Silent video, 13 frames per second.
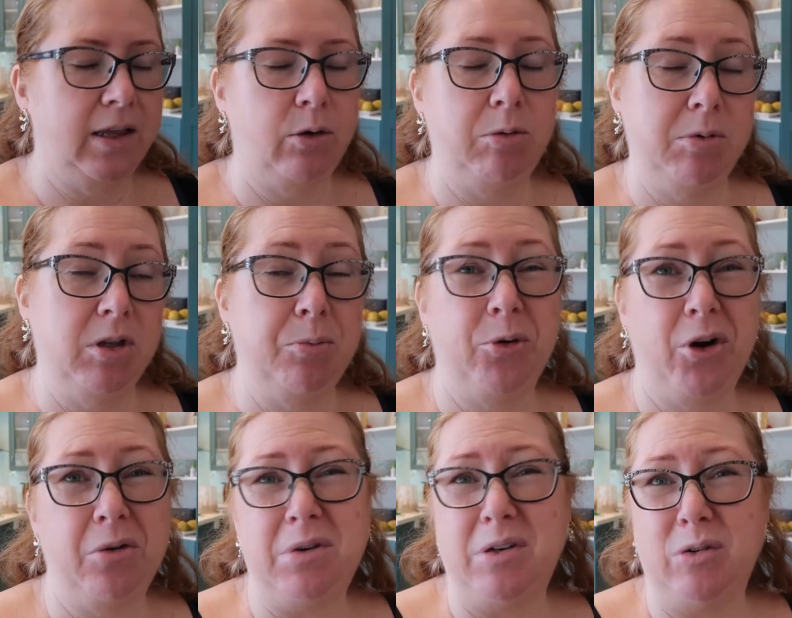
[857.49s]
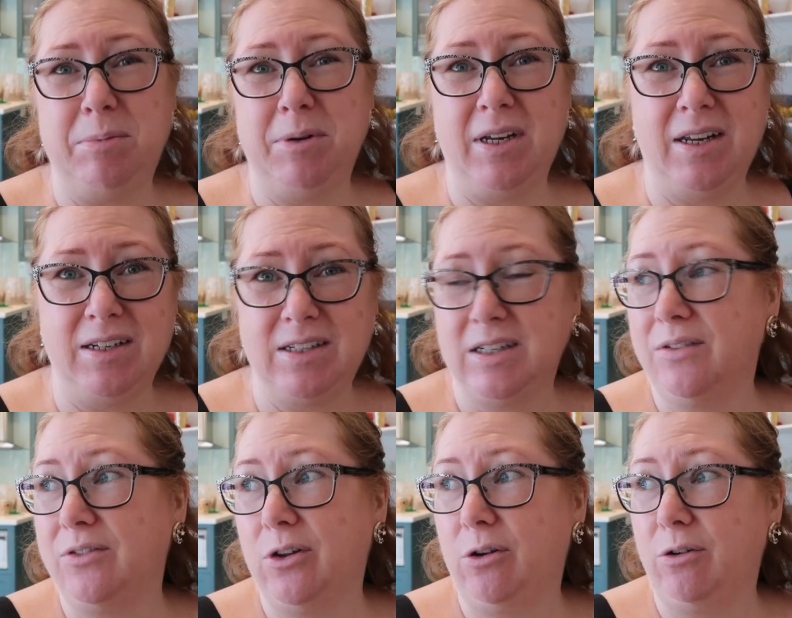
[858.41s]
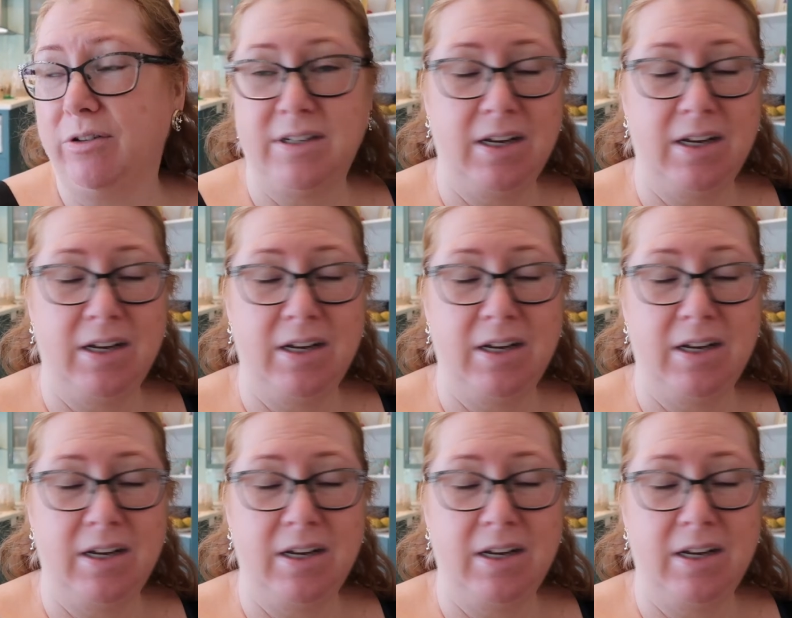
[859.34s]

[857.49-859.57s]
That would have been the priority, would be editing a vlog